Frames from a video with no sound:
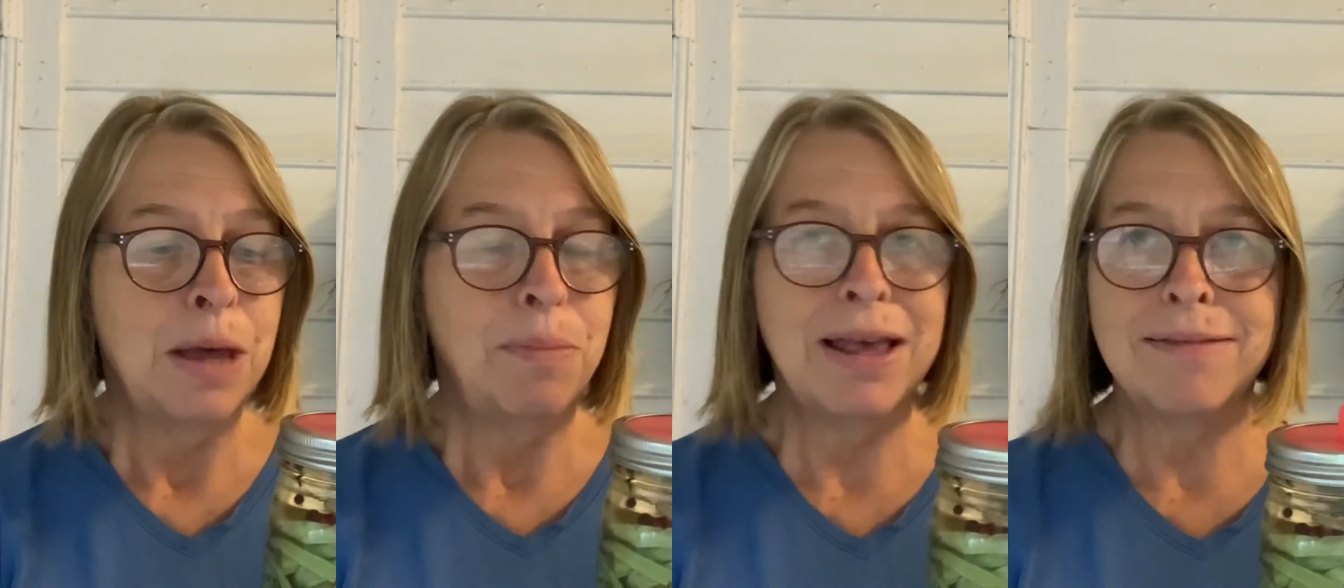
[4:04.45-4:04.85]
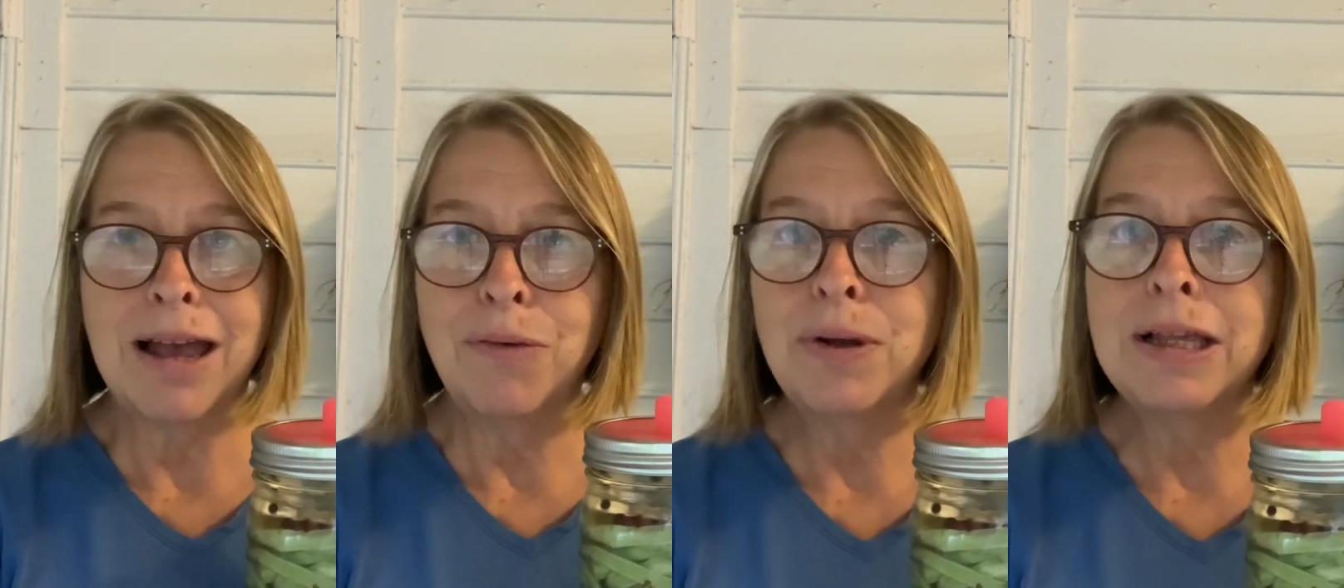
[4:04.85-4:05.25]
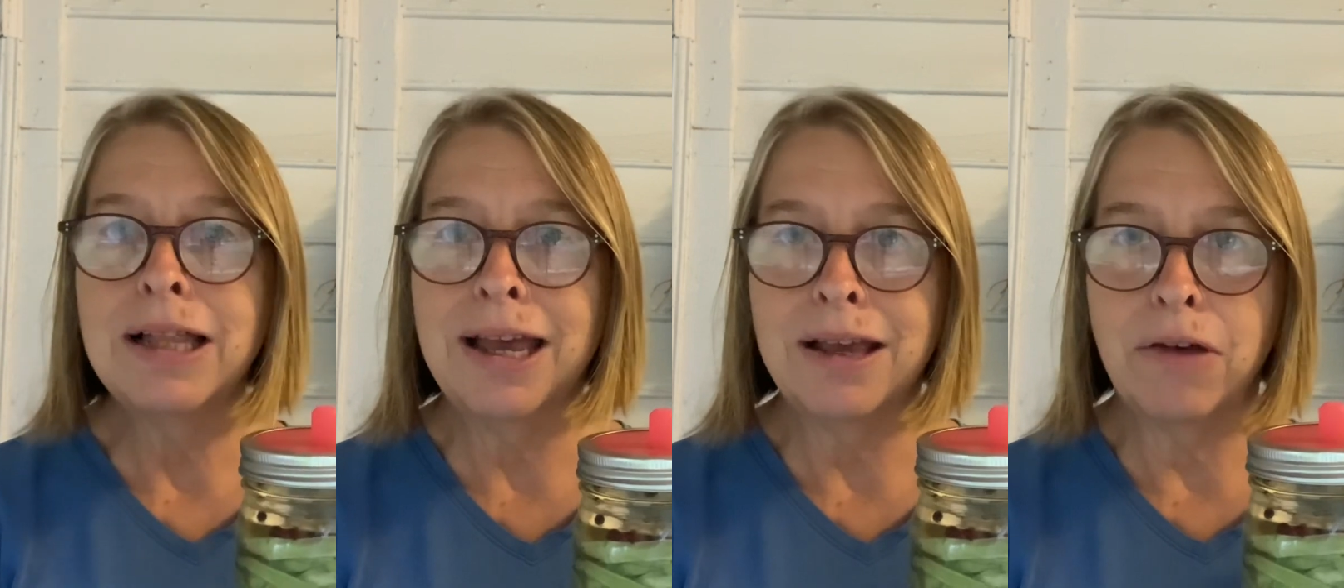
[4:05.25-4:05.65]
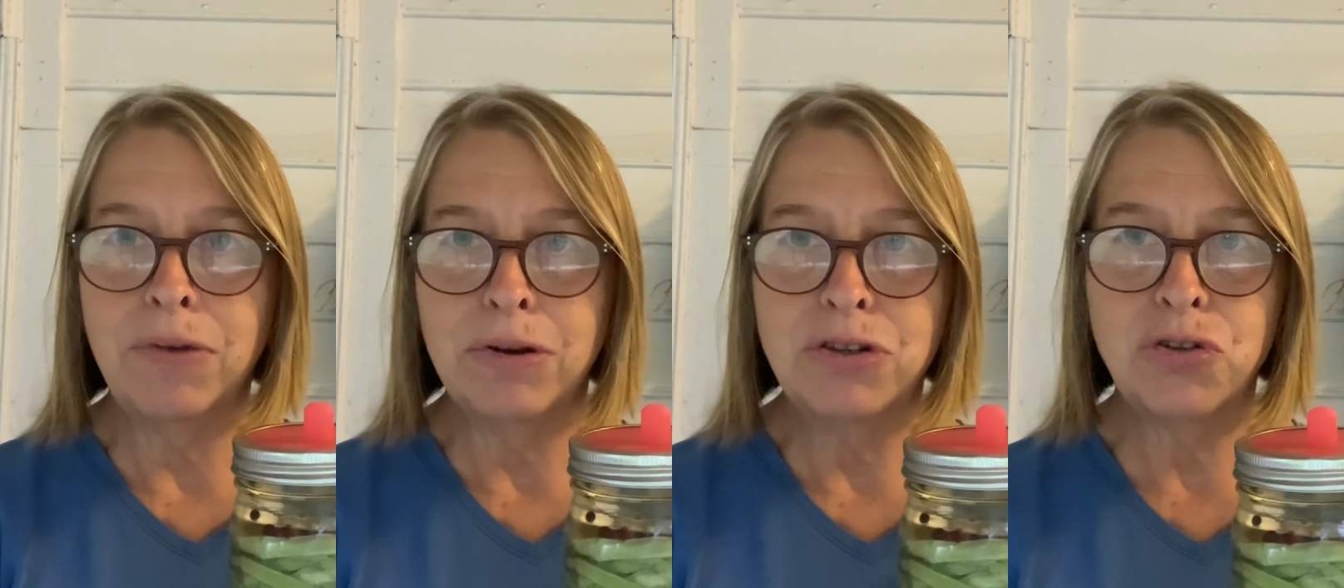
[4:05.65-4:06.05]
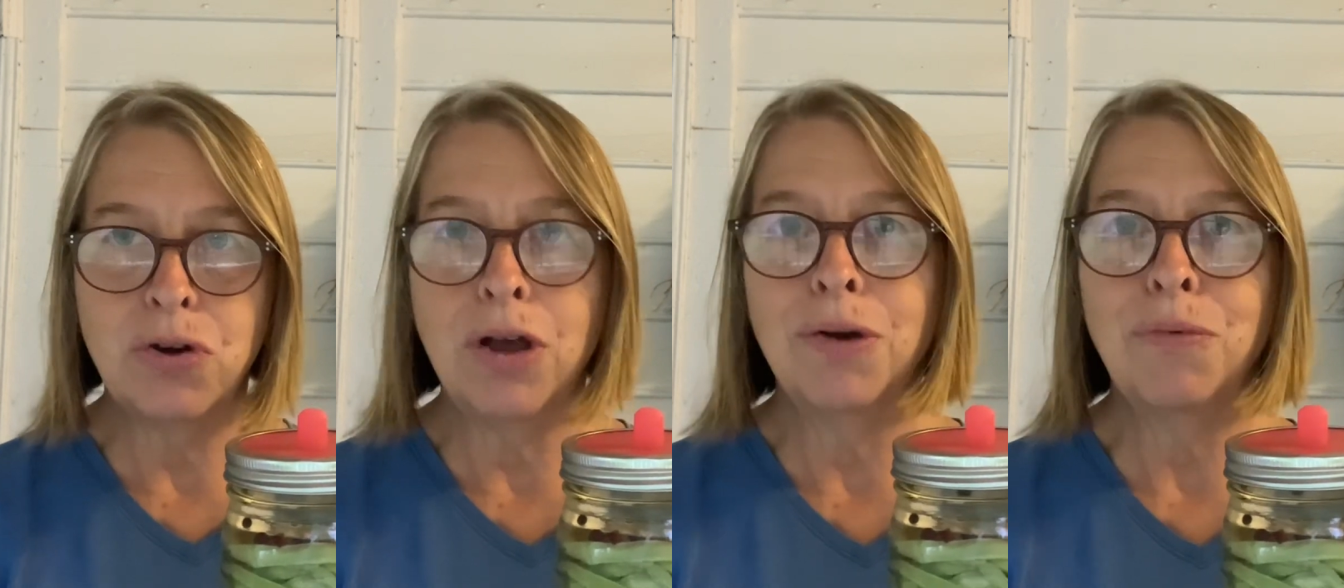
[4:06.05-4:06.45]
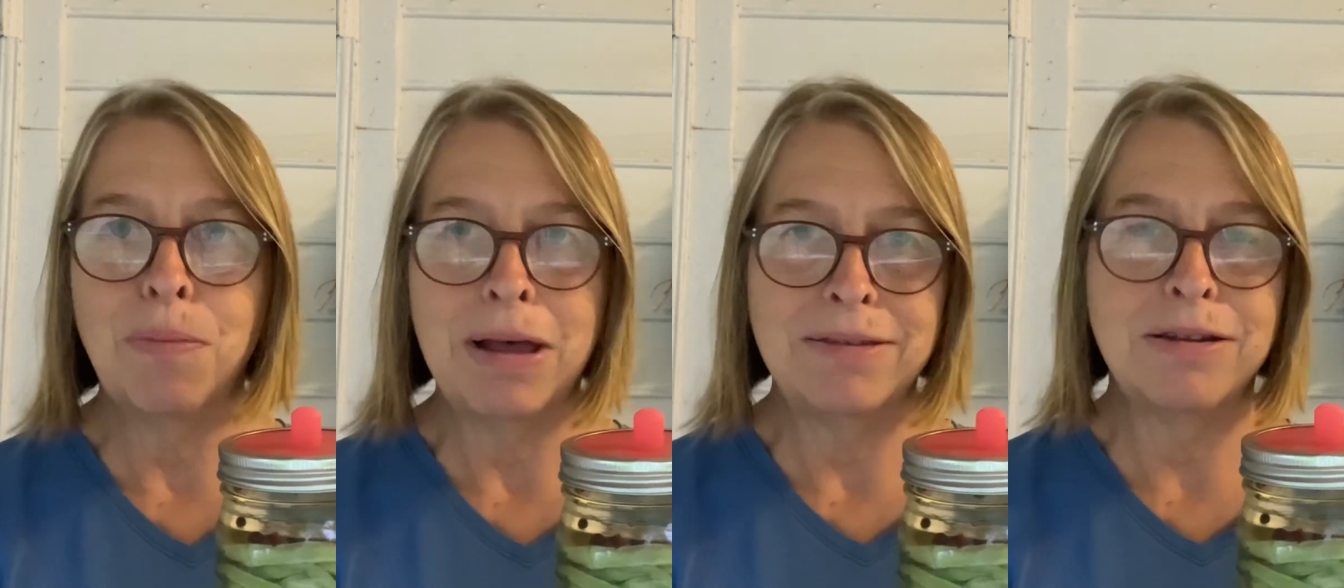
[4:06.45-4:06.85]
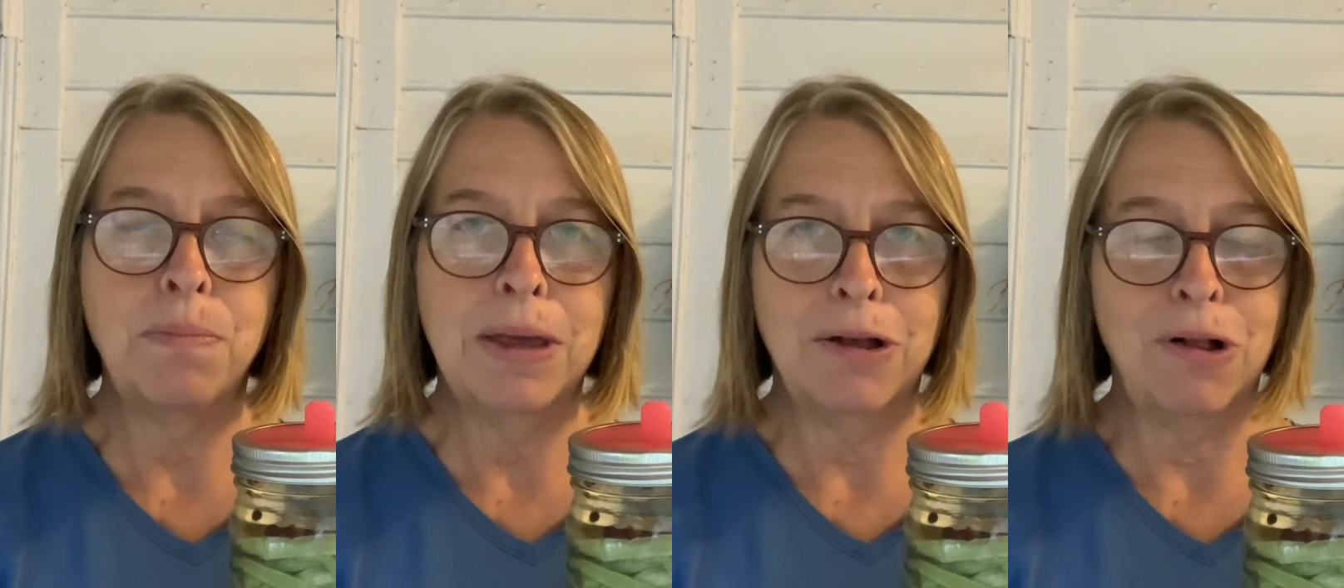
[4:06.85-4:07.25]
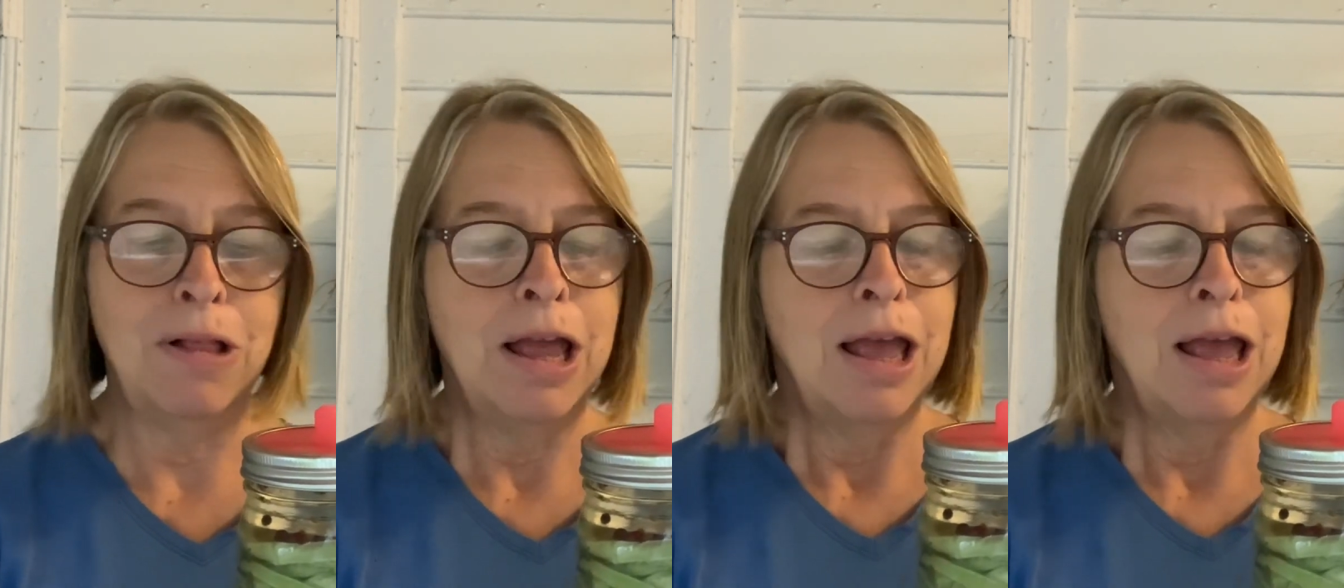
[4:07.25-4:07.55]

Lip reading: because I really like a very strong, robust pickle.